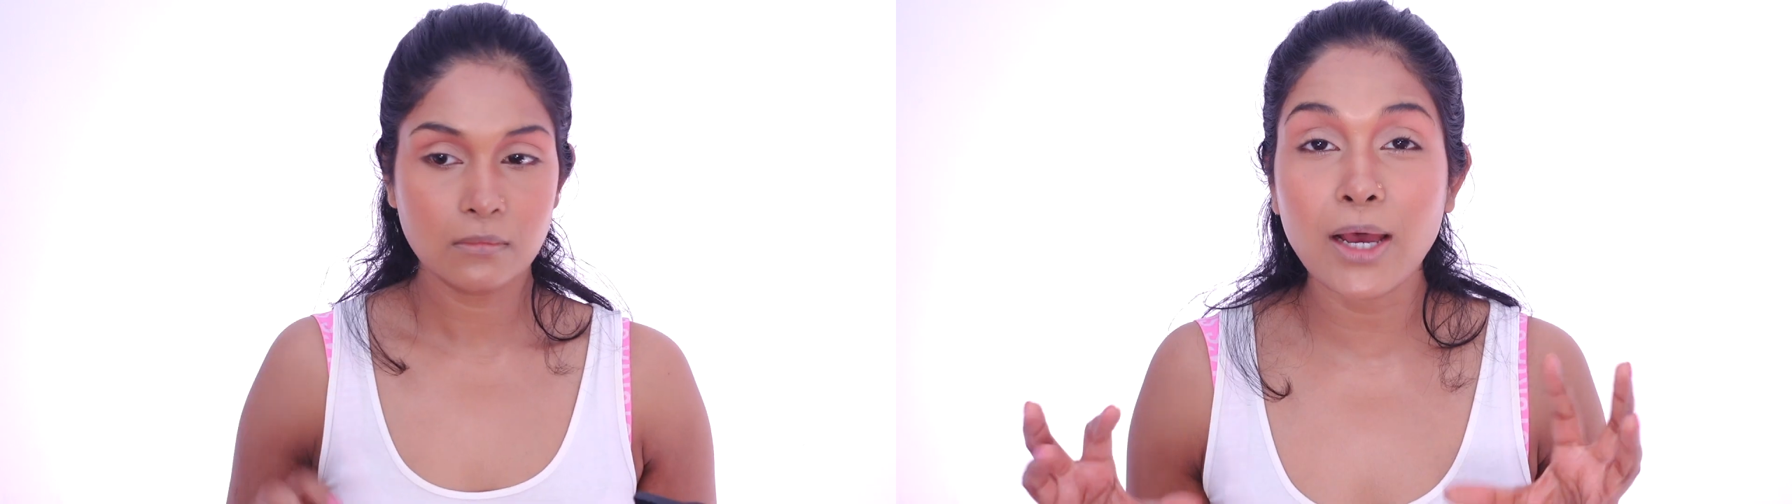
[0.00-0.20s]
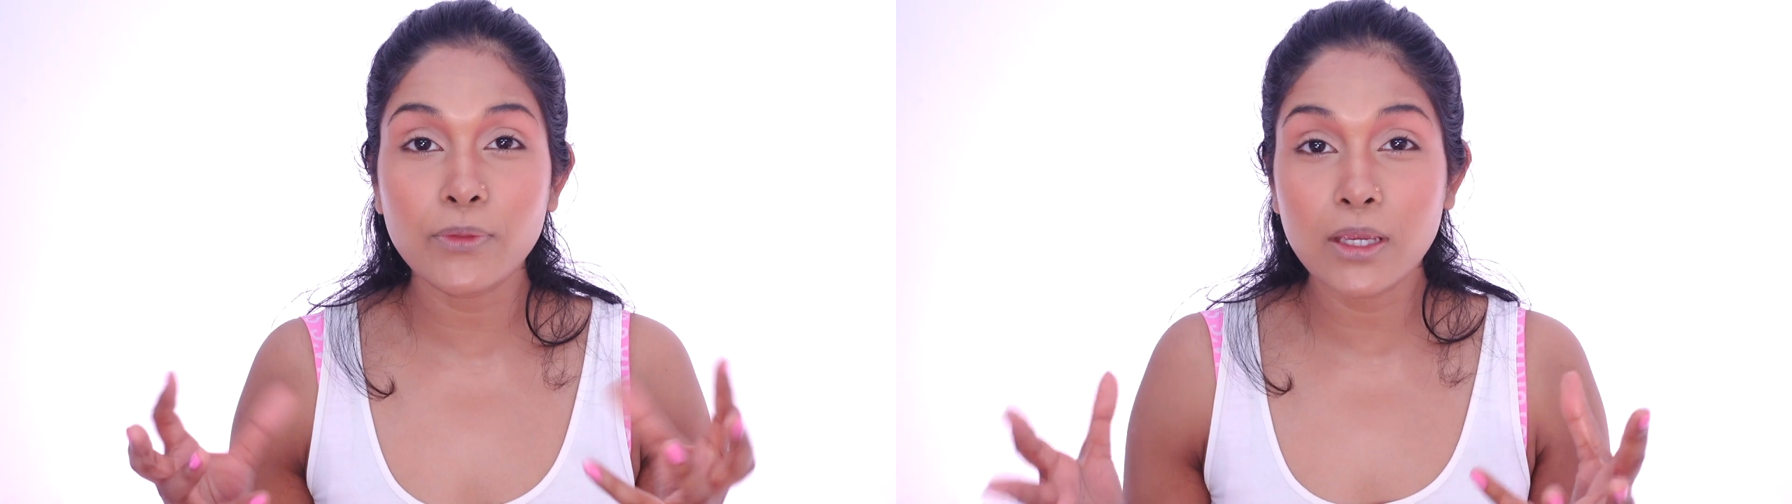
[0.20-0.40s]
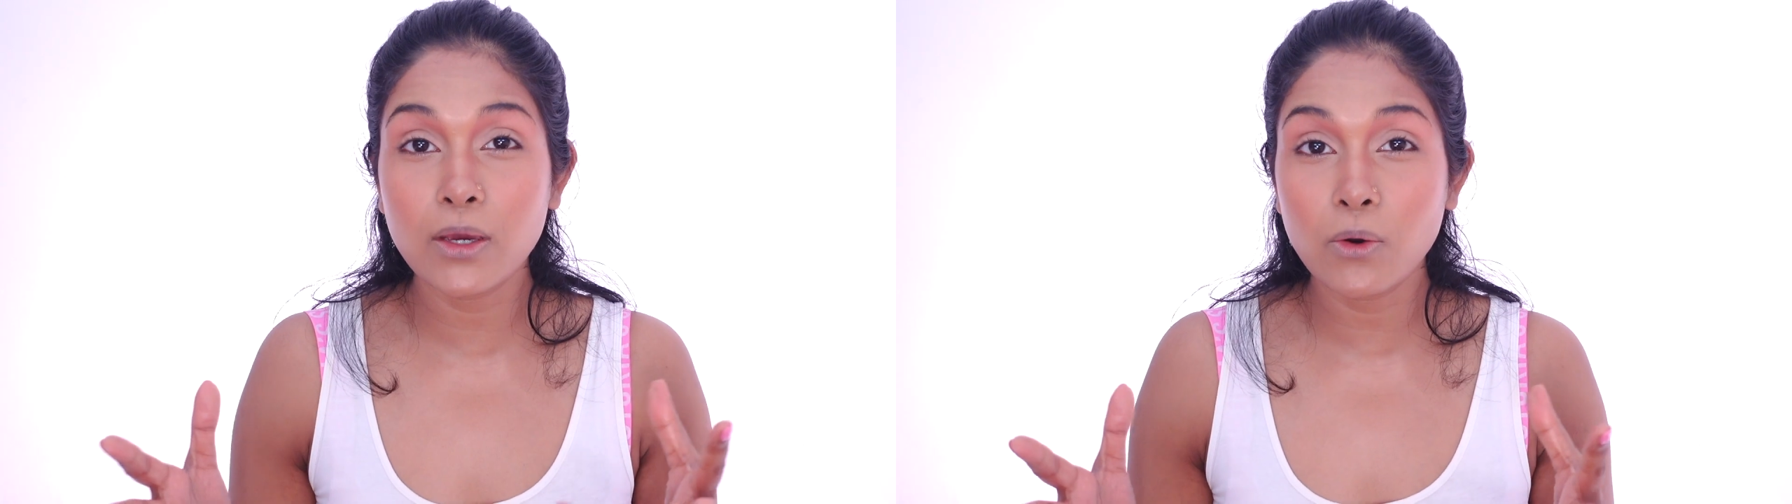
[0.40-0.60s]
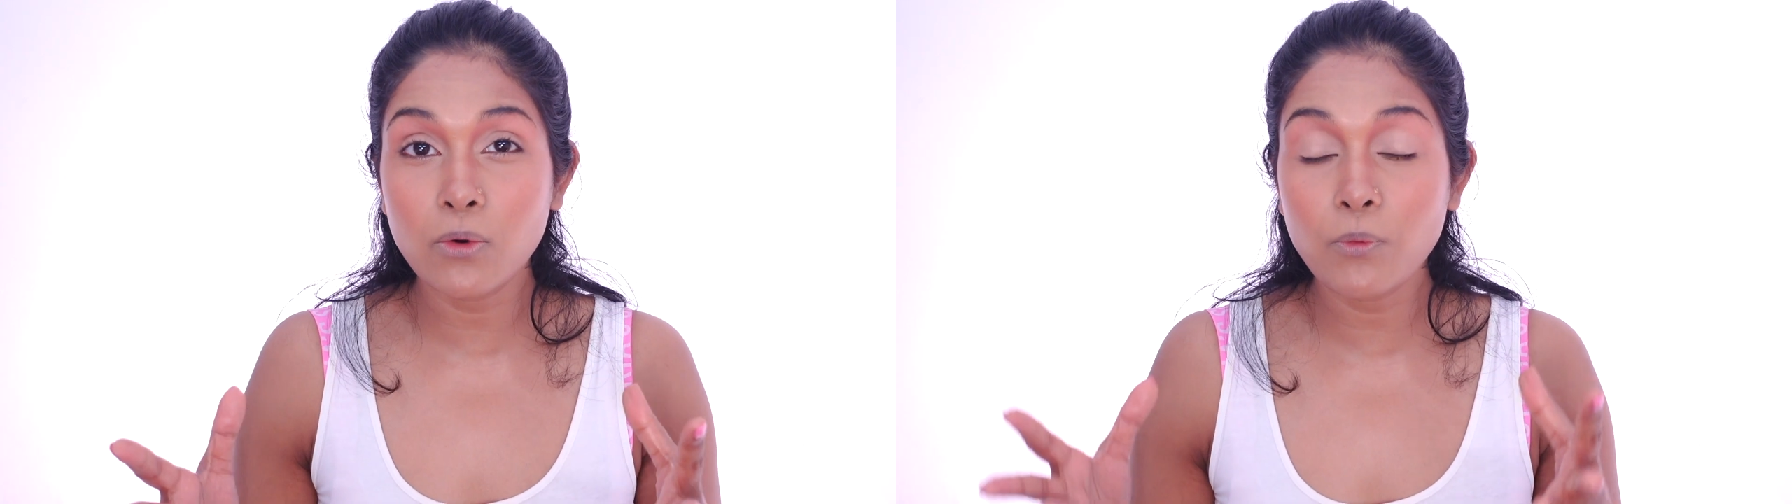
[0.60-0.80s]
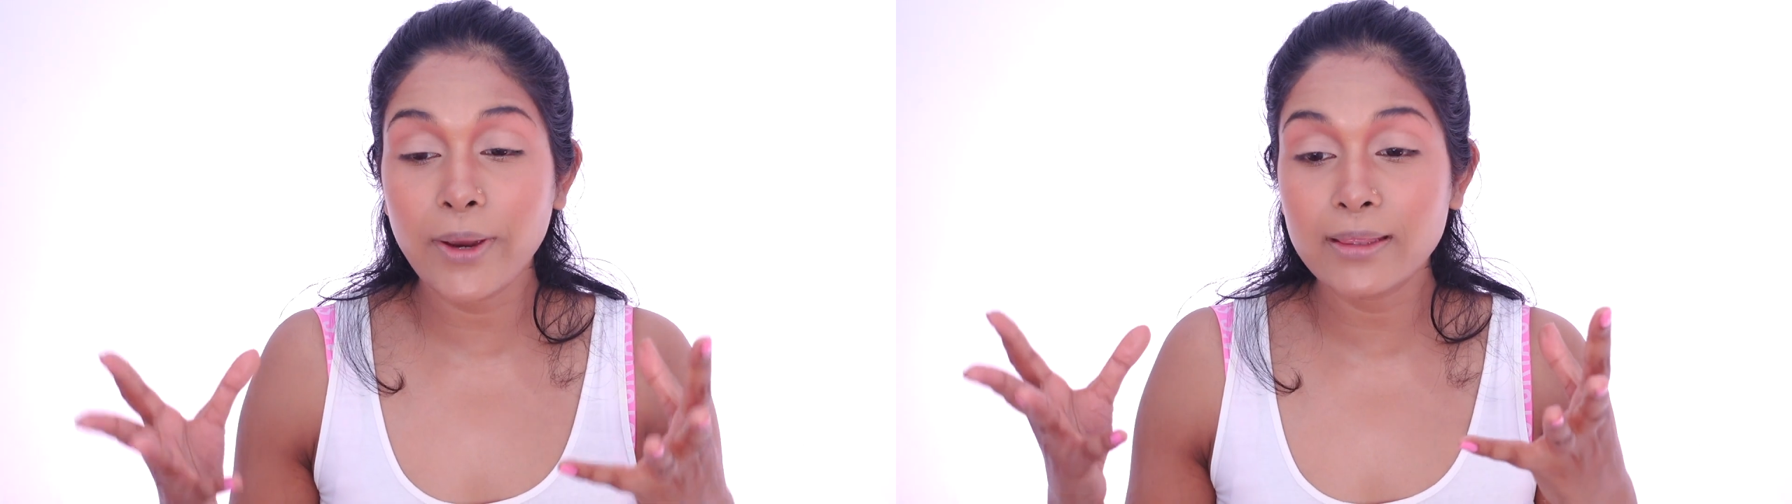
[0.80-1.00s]
Now they
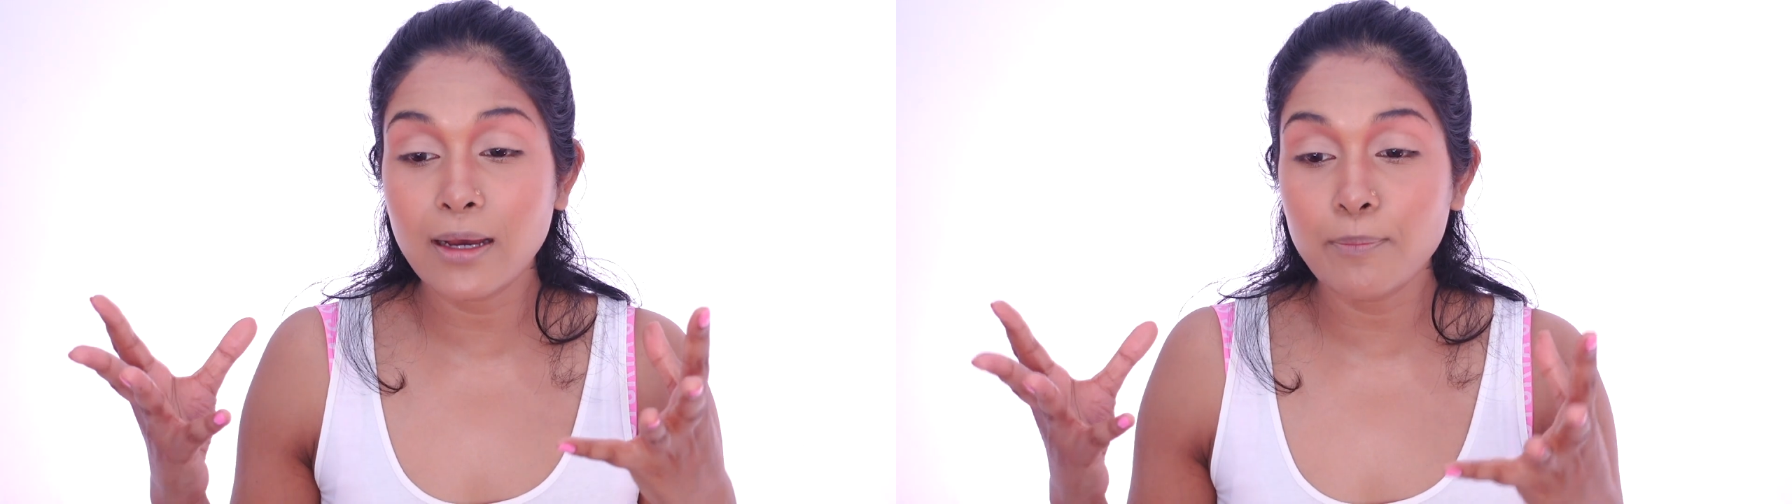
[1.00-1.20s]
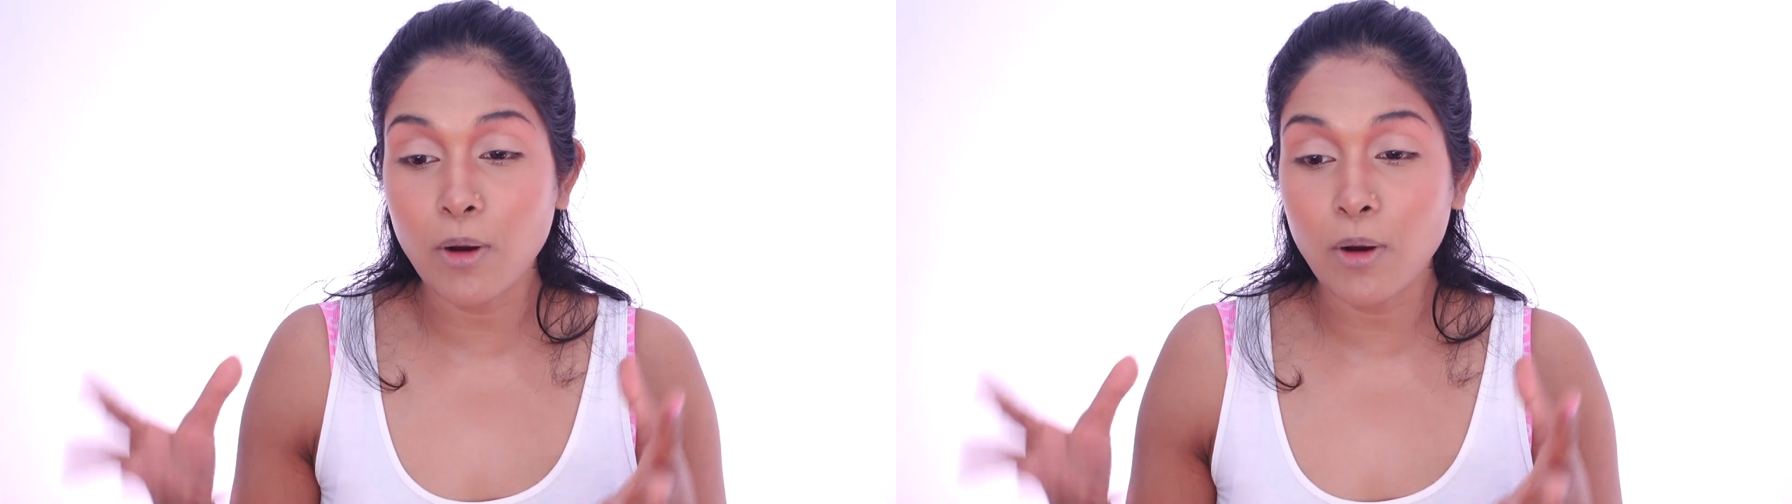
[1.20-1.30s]
go with a